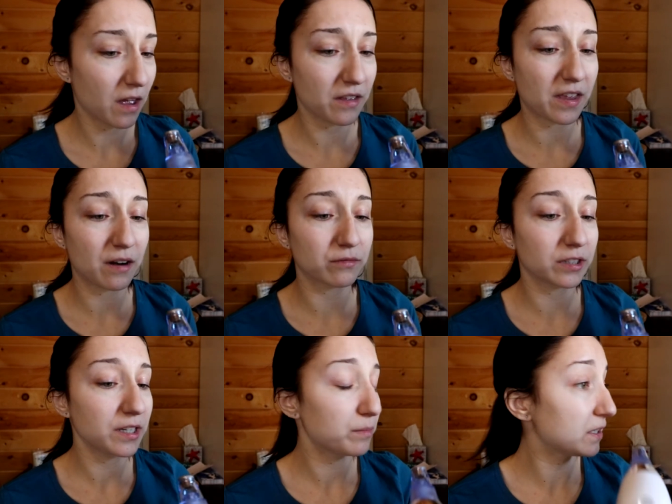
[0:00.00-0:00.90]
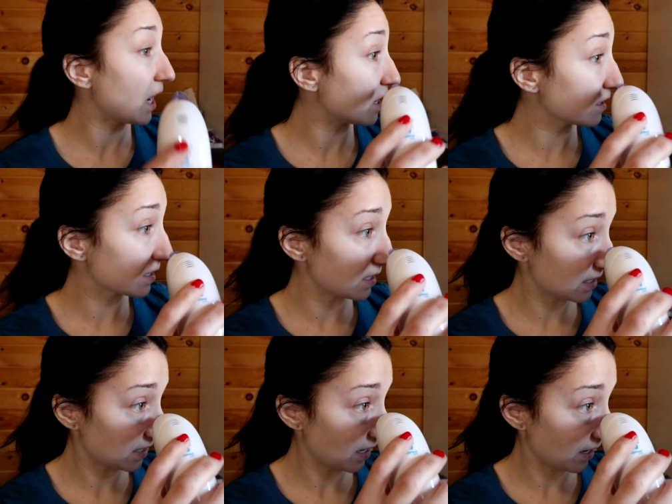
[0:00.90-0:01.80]
That really tugs the
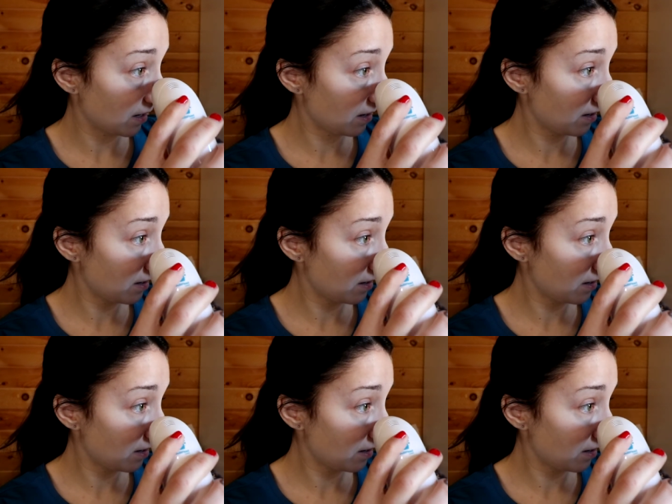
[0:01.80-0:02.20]
skin.